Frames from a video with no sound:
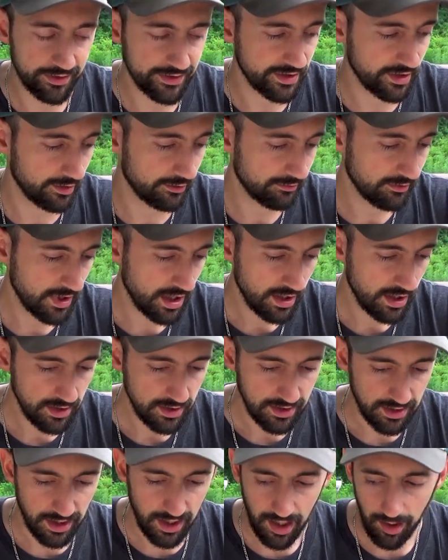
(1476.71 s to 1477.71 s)
So
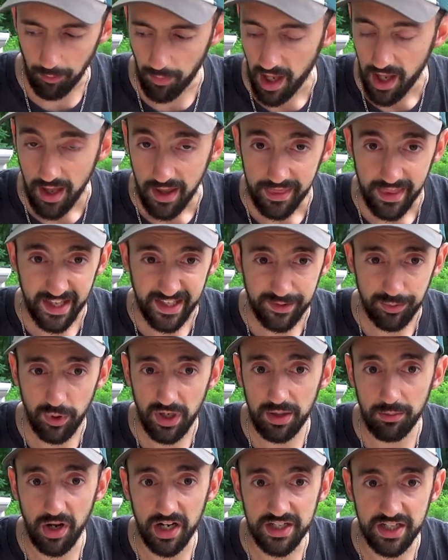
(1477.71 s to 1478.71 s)
that's
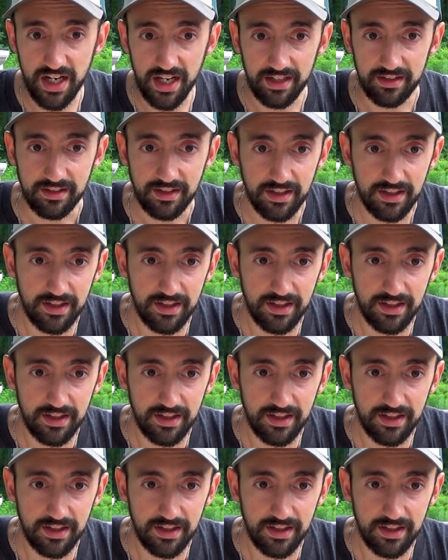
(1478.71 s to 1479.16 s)
pretty much it.